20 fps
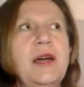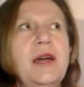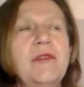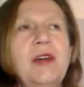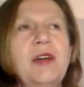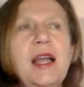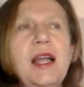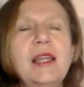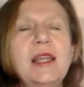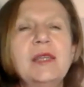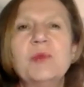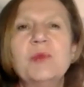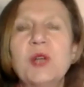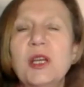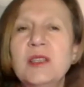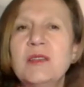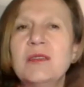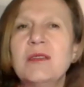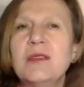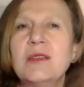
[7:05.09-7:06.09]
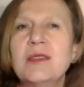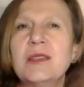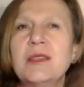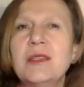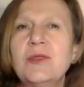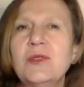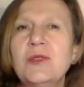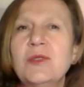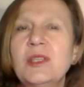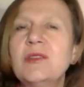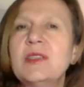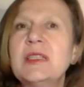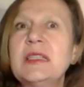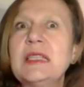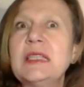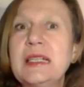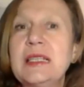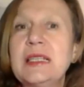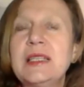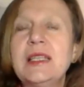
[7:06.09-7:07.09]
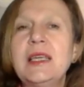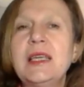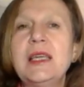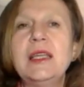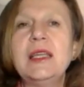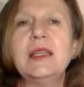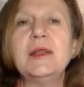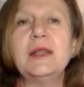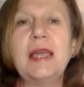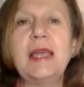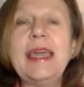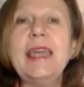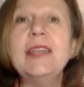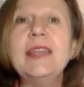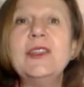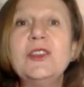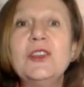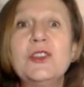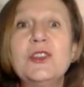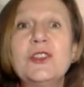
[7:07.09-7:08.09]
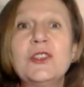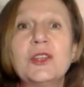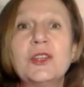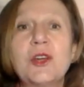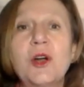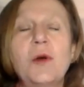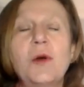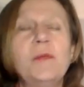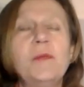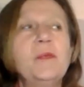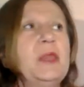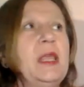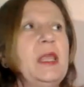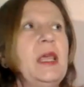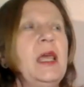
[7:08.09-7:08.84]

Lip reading: While in Brussels in 2016, 8 years ago,